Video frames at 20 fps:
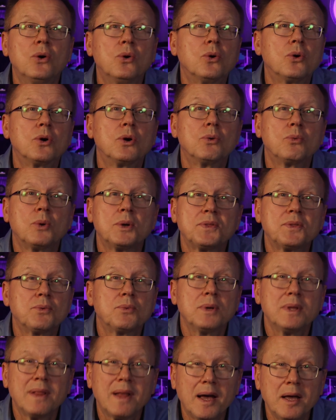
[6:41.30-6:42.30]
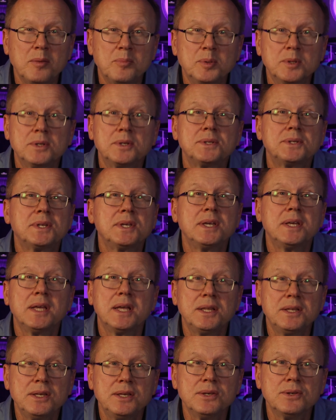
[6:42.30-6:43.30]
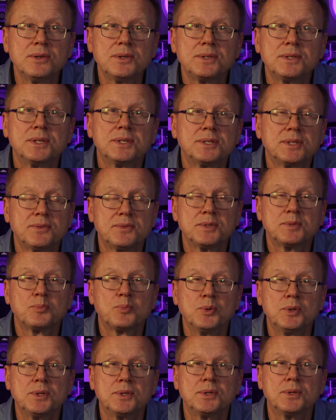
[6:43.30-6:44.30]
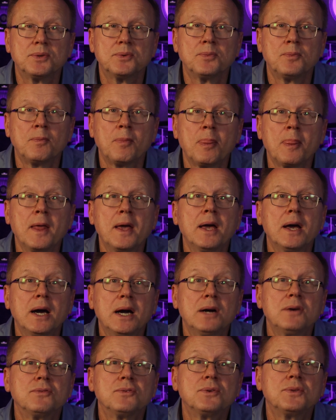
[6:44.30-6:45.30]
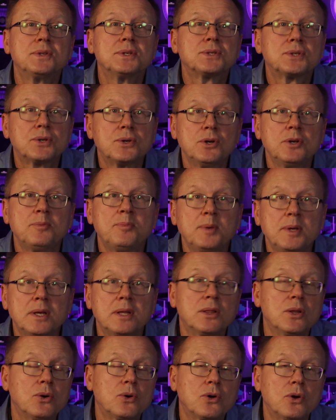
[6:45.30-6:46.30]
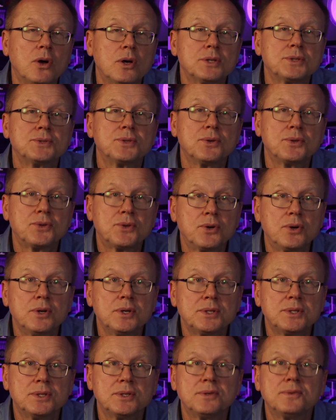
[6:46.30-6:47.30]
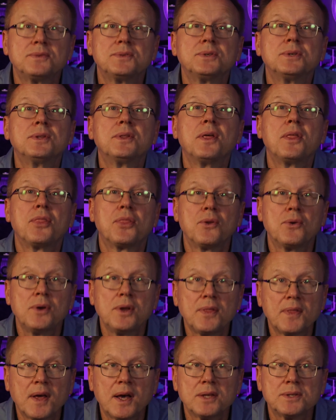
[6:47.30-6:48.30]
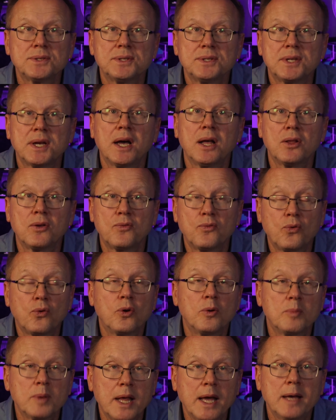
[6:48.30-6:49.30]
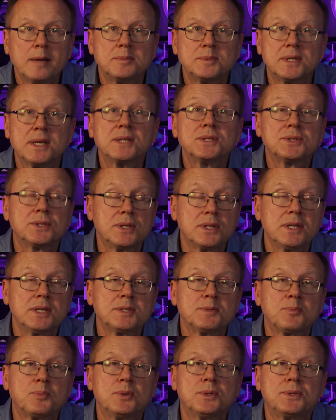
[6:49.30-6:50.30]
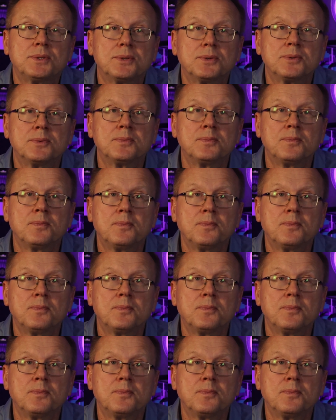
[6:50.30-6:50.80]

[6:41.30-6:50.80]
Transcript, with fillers: or what the reliability and yield is of his printer. However, this could be a low-cost alternative to the thirty thousand dollar Formlabs S L S printer.